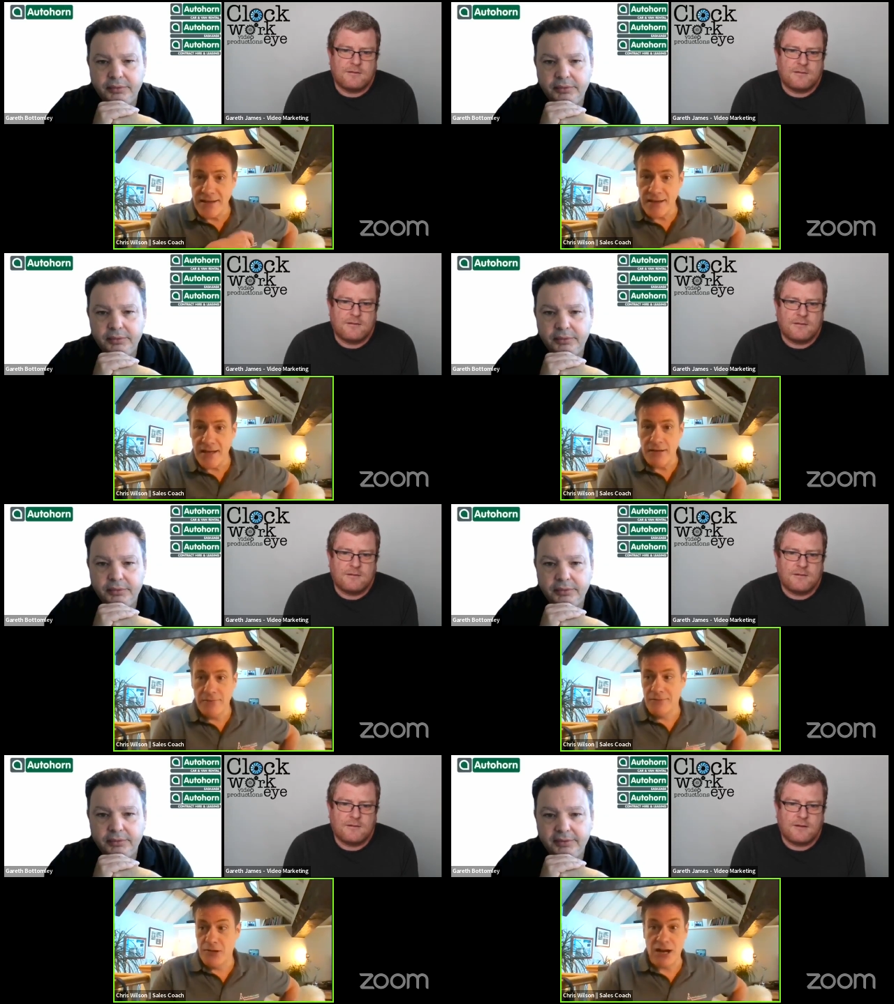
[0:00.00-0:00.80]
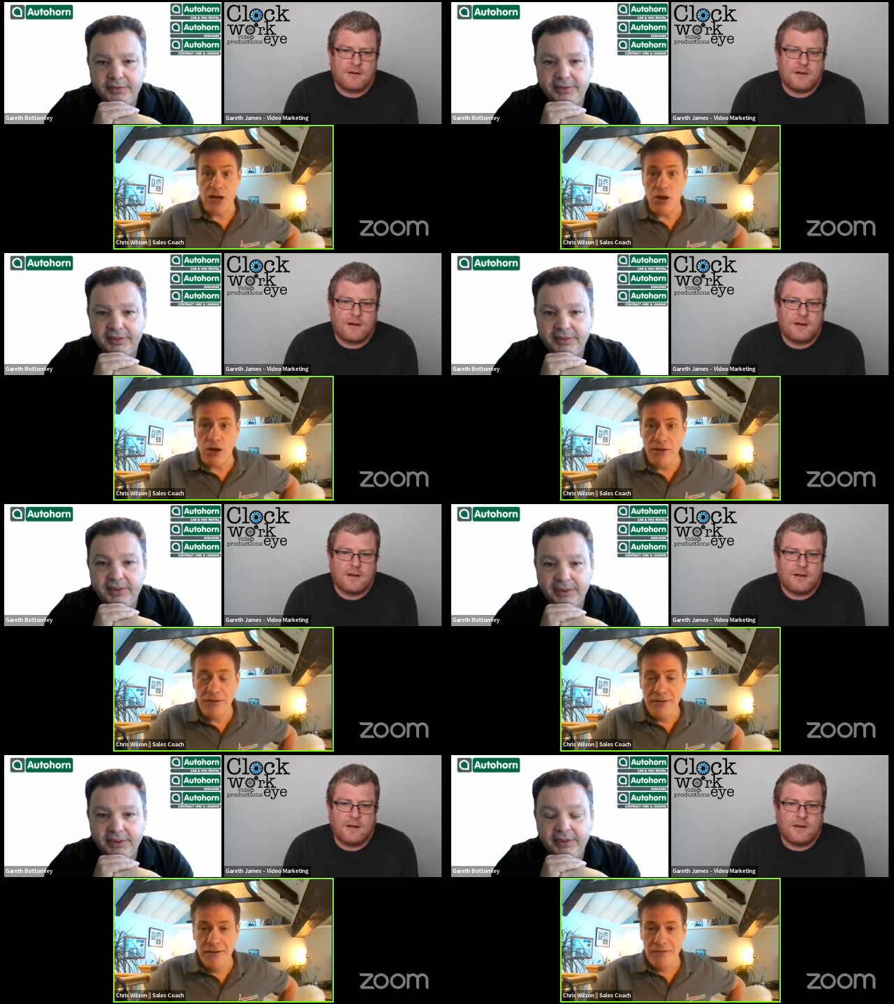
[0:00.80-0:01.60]
Speaker 1: uh, you know crack
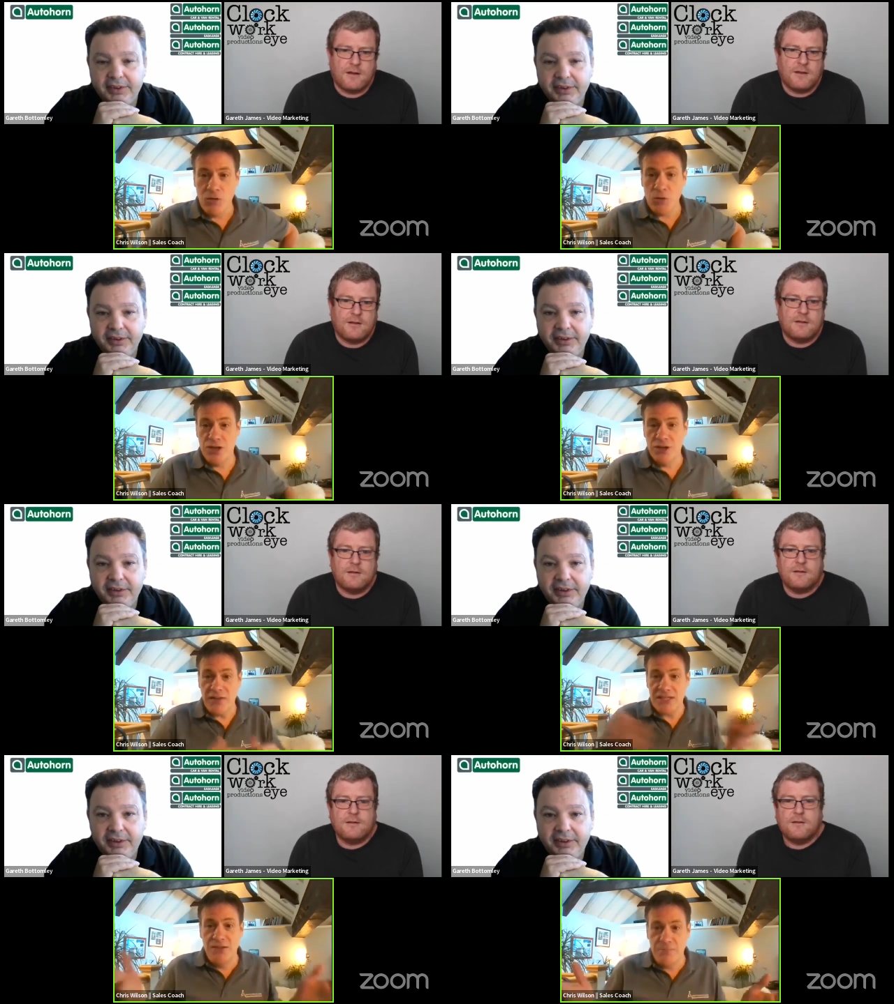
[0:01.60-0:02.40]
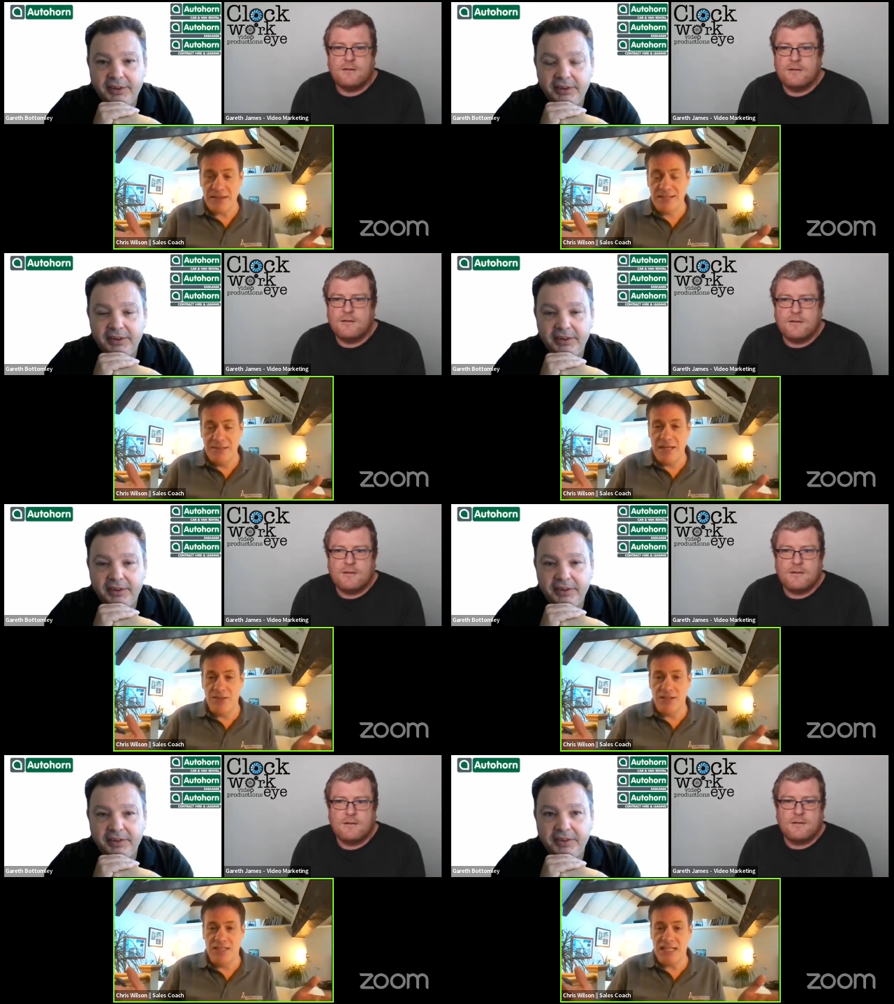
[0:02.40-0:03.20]
on?" Of course, that's that's going to be
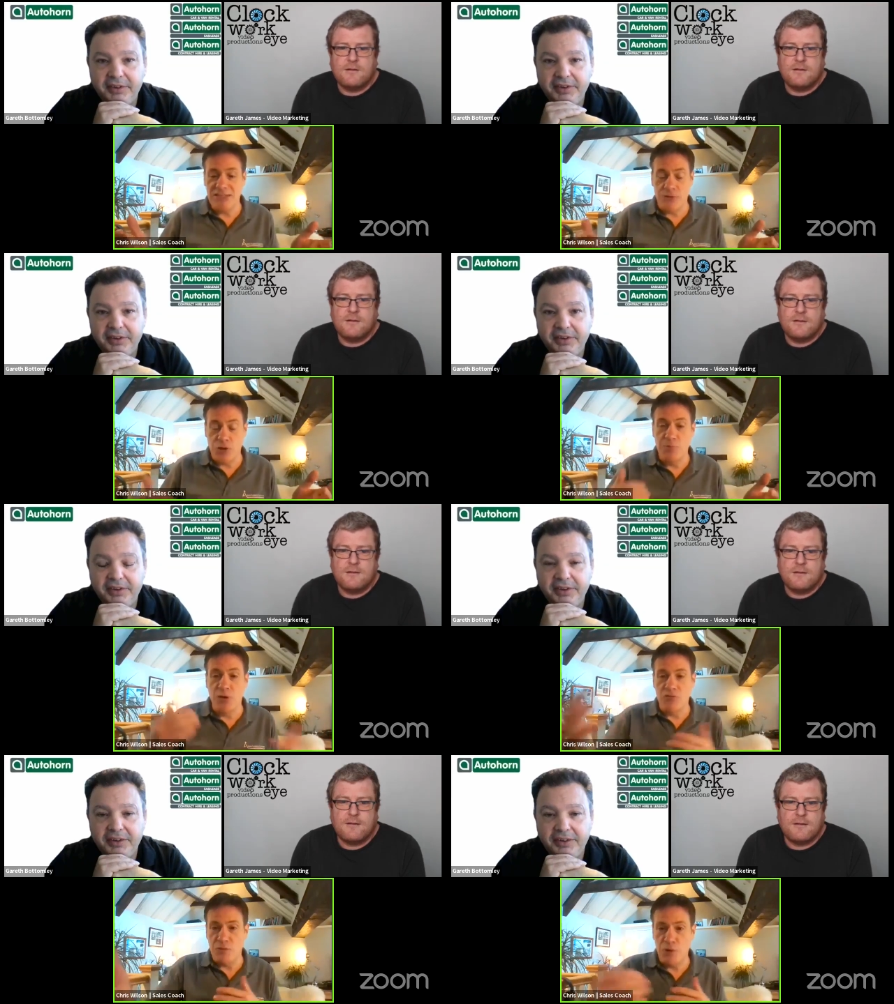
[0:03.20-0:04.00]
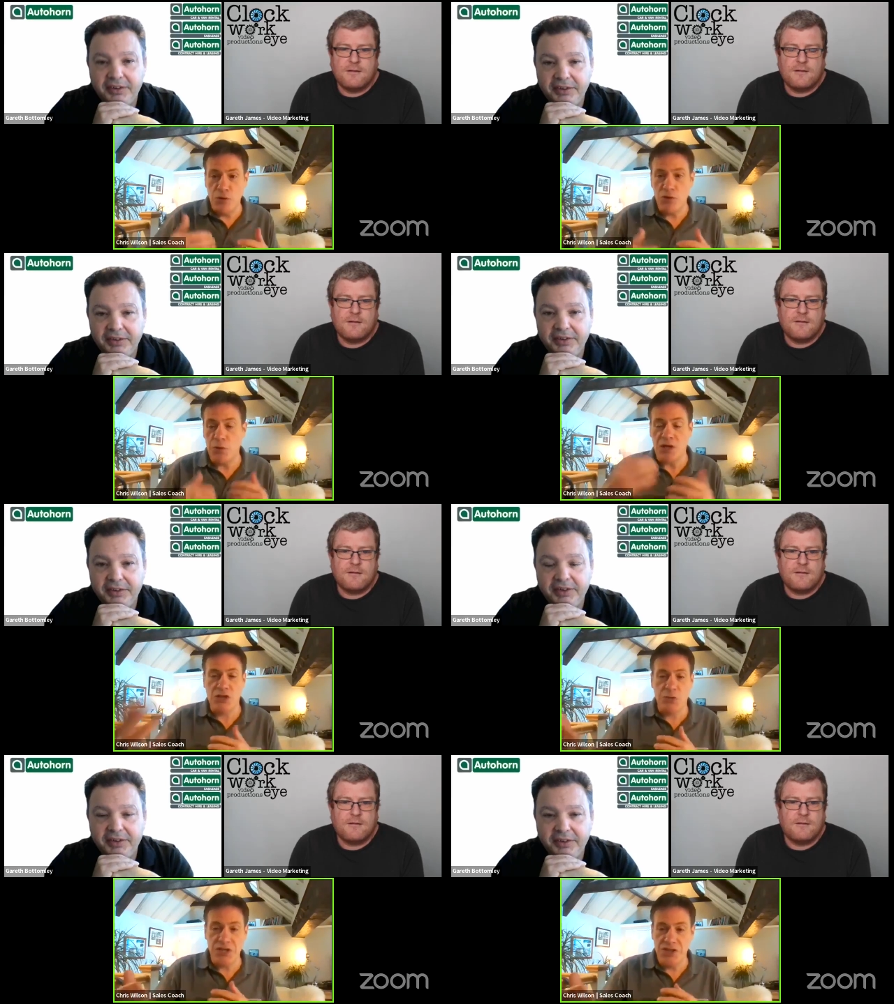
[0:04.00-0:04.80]
unsuccessful. You build rapport, you ask
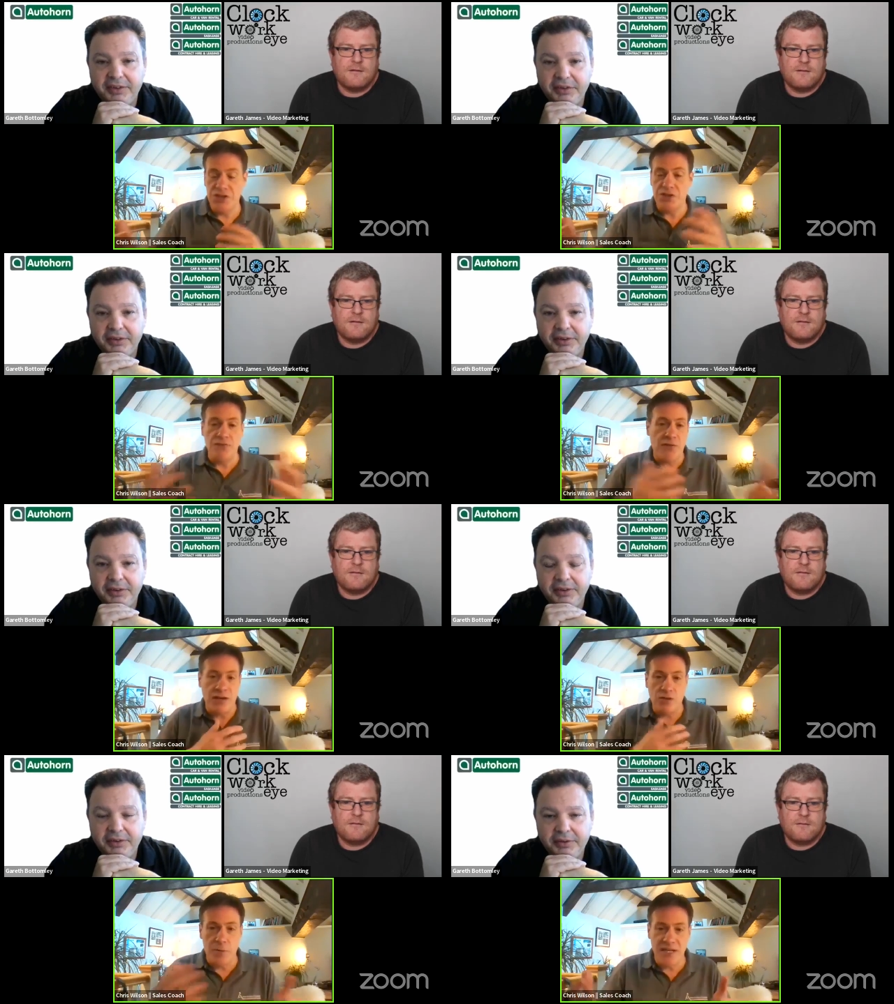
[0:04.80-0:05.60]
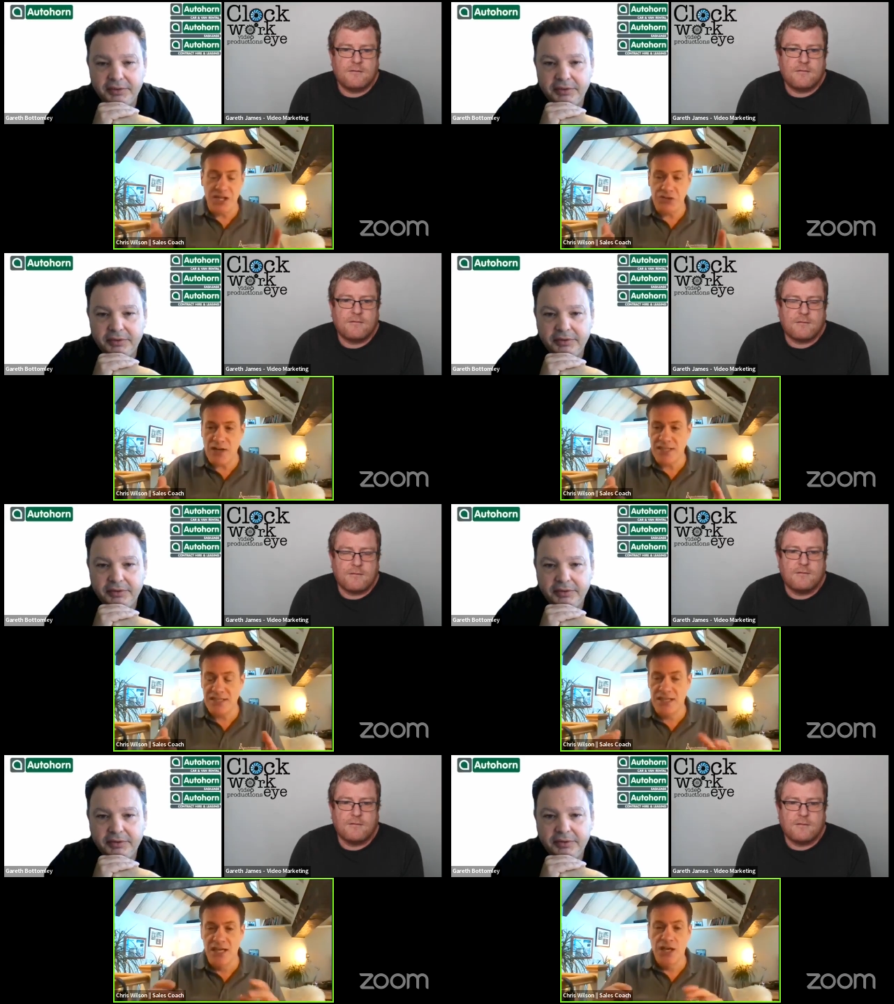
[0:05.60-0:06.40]
questions, you find common
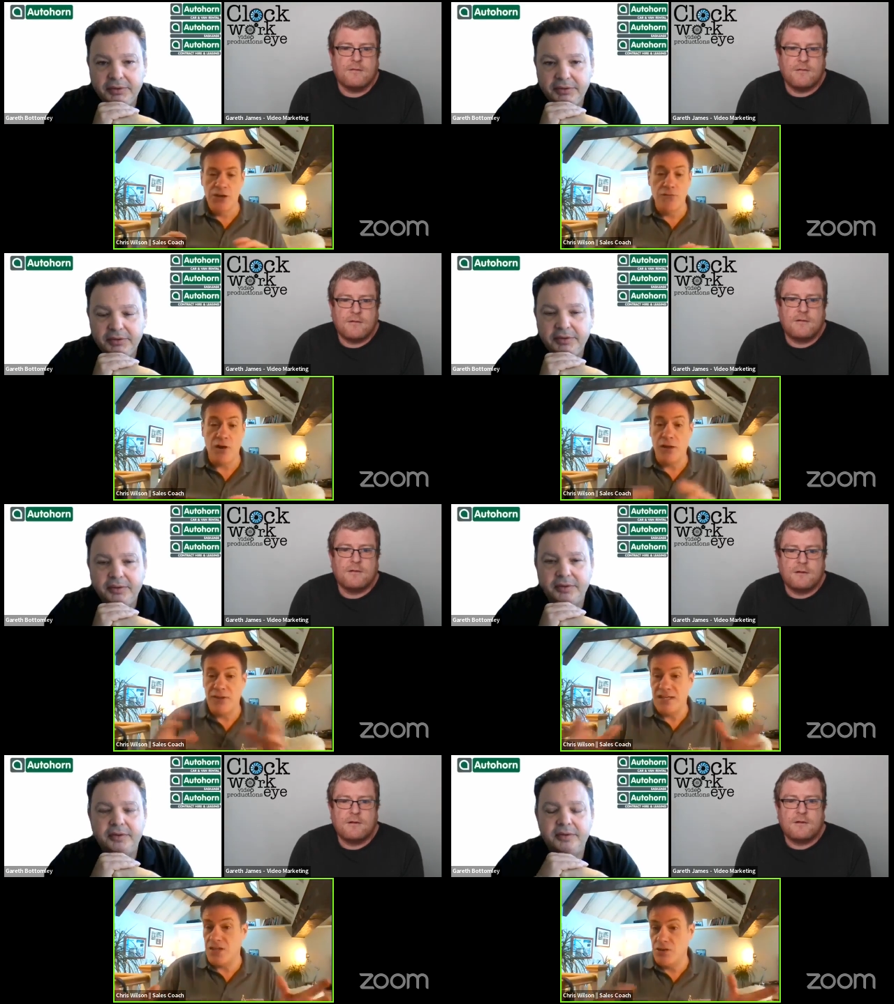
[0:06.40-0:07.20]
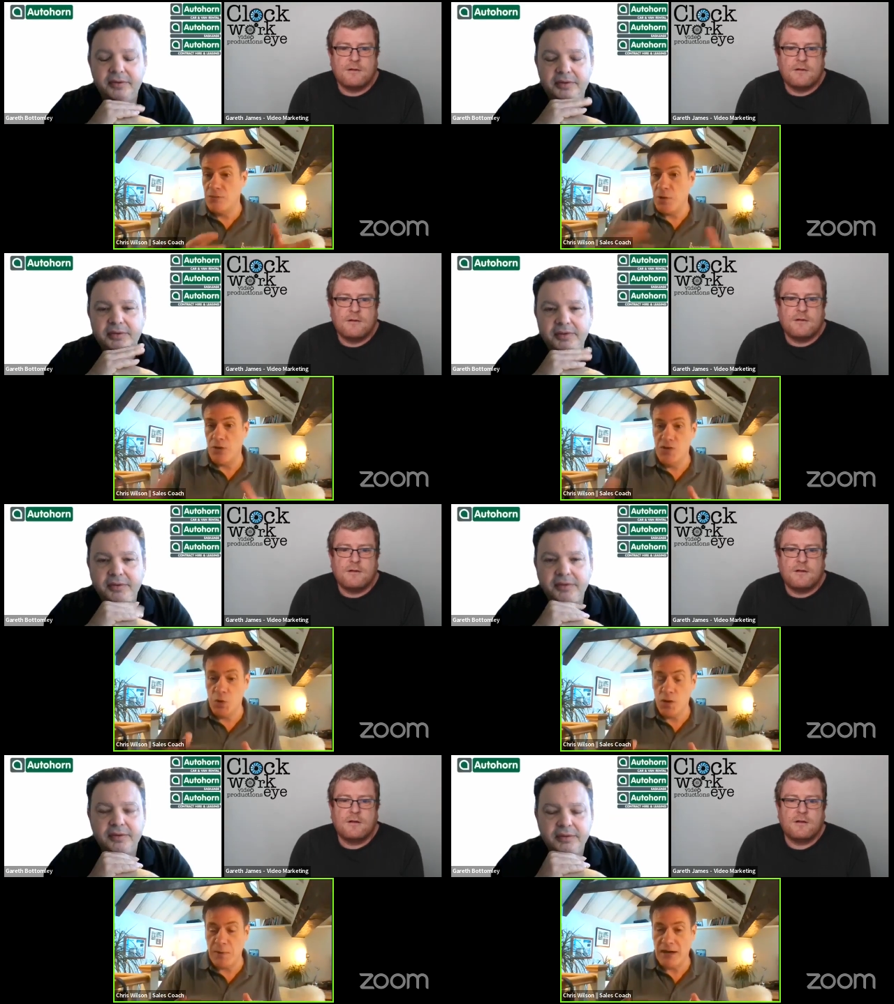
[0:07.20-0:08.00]
interest, you find things that you can both
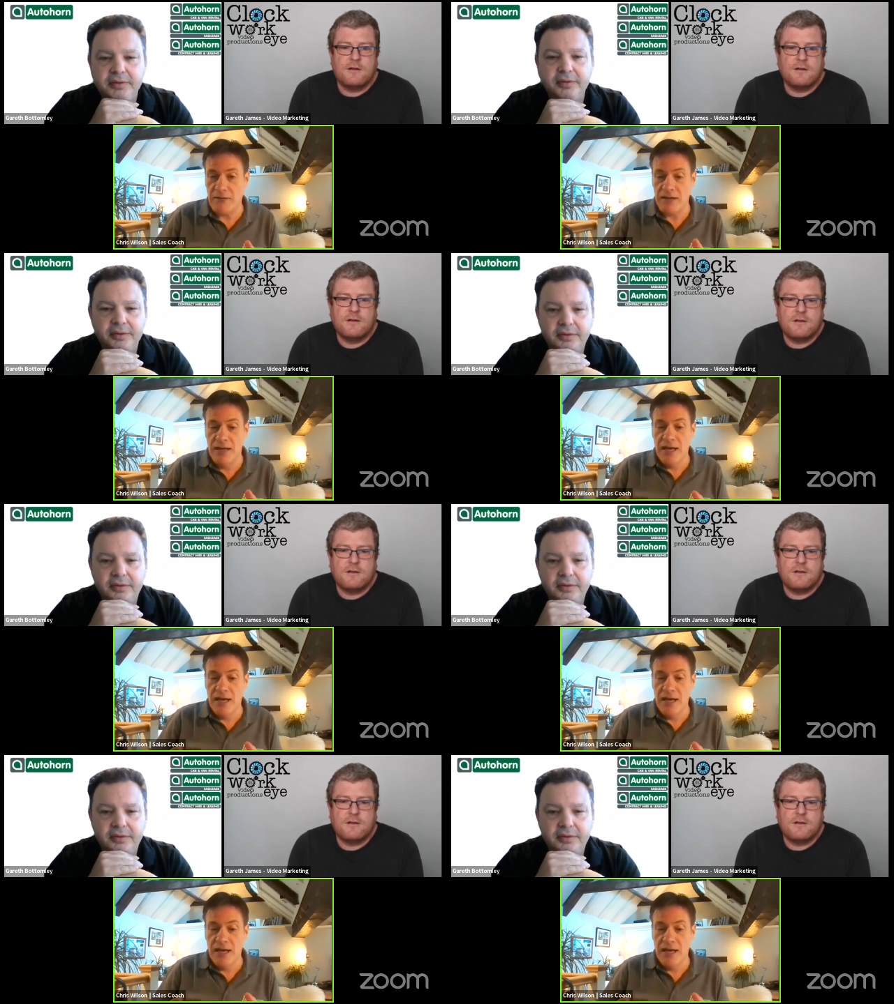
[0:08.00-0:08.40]
talk about,